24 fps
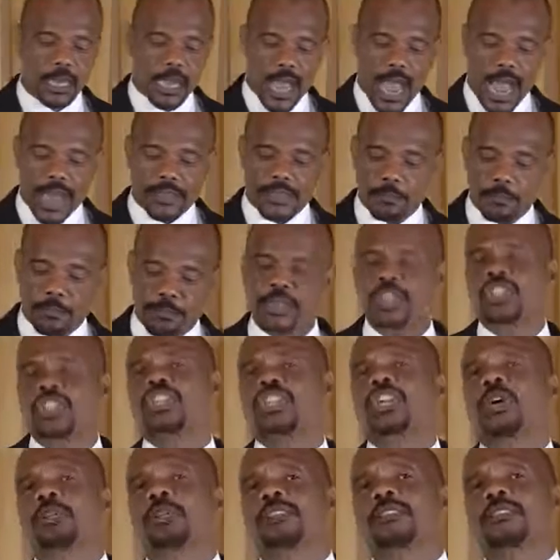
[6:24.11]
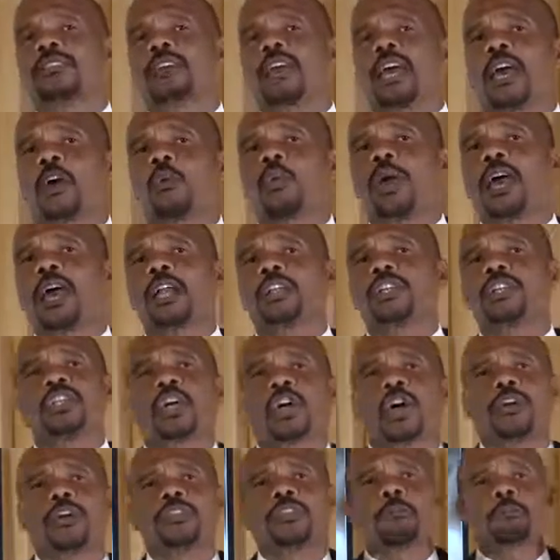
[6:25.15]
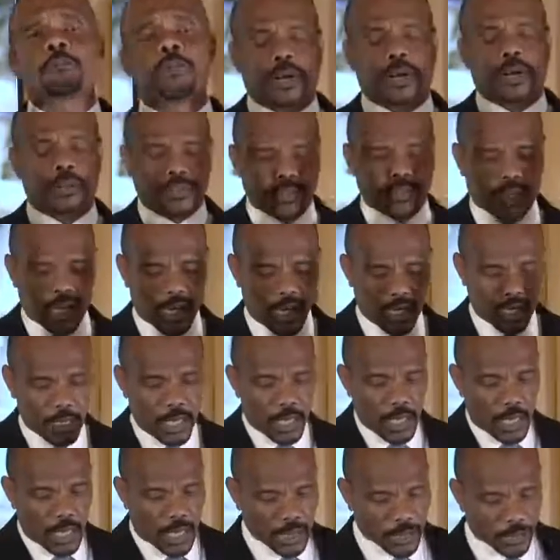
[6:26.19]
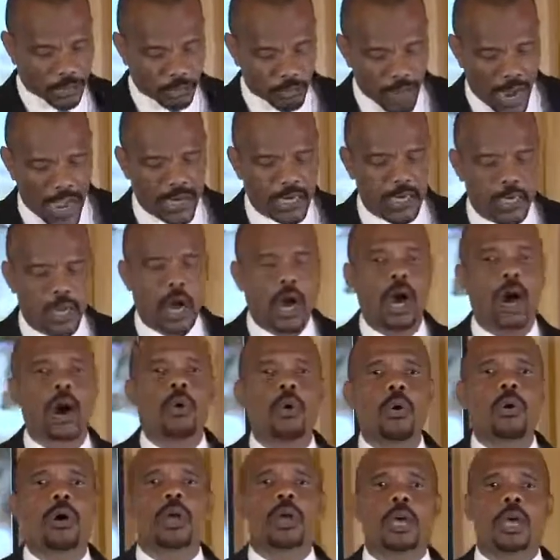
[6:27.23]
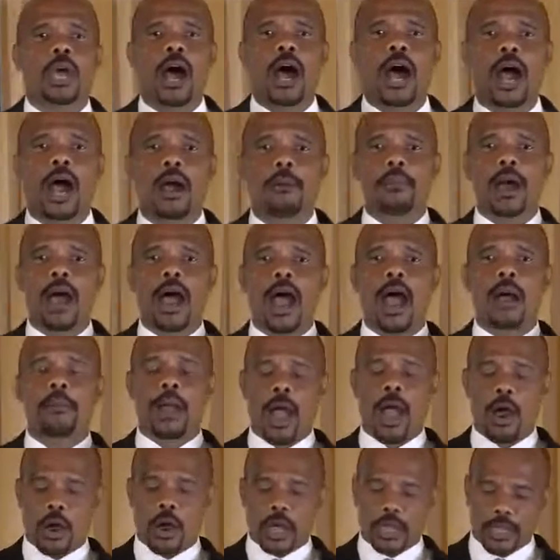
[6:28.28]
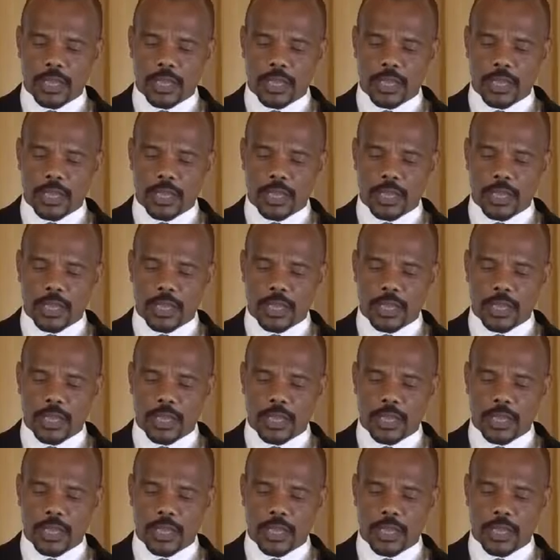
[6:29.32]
and the preacher will say, Well, you know, the person is right now um, um, uh,